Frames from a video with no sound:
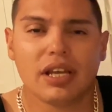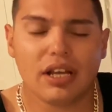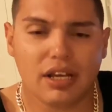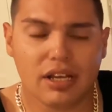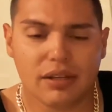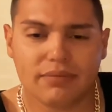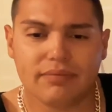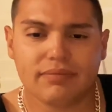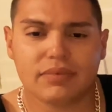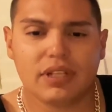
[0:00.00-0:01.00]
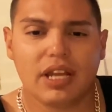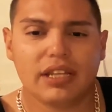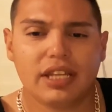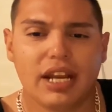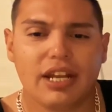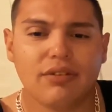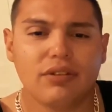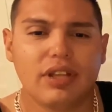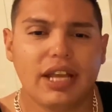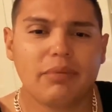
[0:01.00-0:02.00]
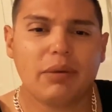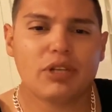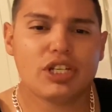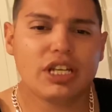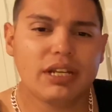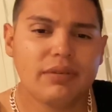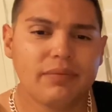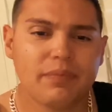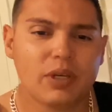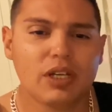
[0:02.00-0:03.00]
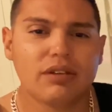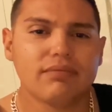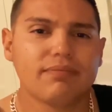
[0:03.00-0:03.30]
Not that I don't like my machine, but